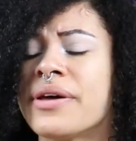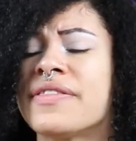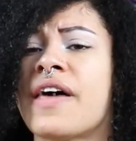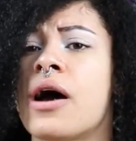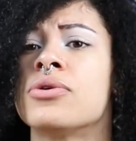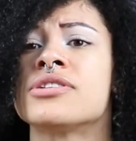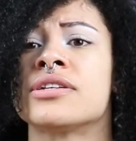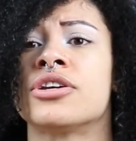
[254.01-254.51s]
But
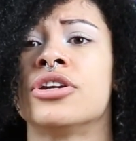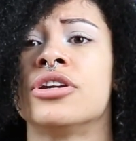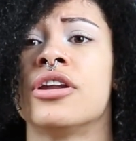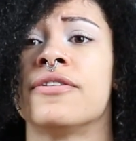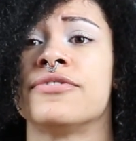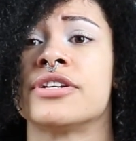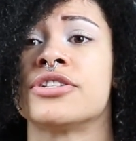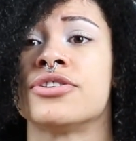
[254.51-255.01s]
that was a good
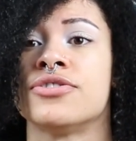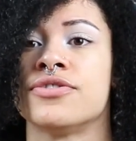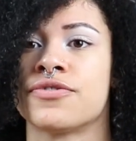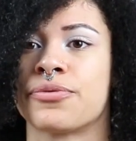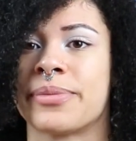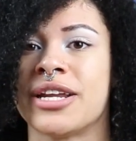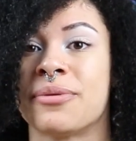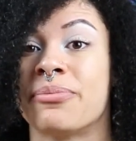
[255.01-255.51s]
enough excuse
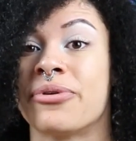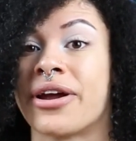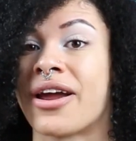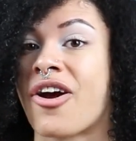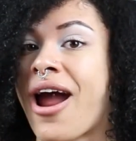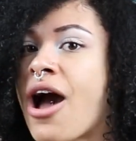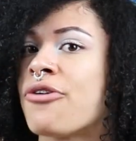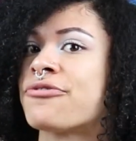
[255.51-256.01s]
for me to bring
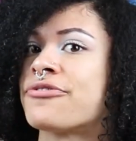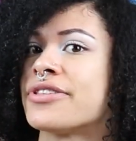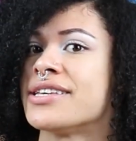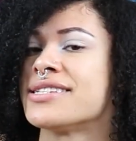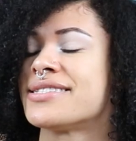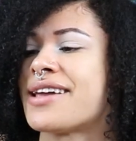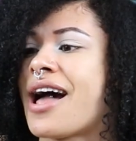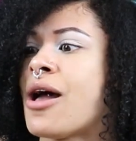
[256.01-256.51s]
her out for
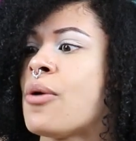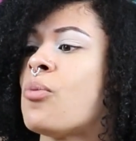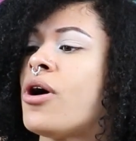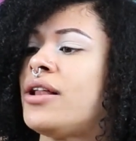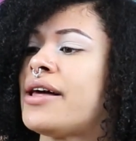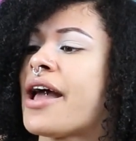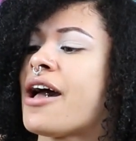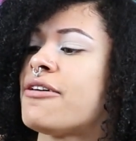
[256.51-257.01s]
this time
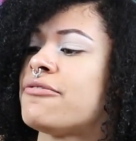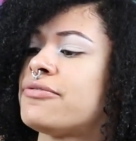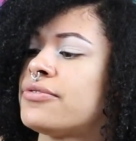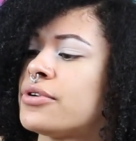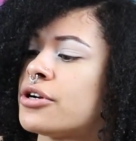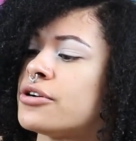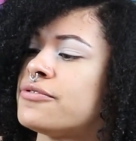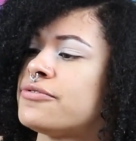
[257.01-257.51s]
while I have
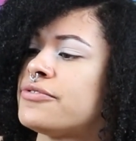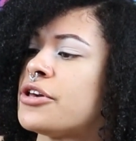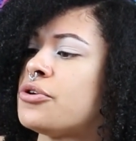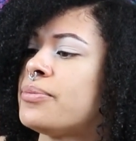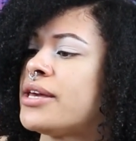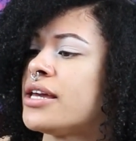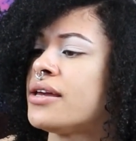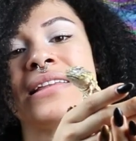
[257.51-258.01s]
her
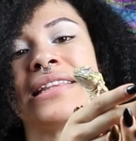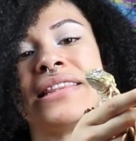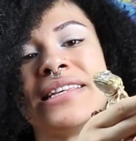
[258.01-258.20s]
filming.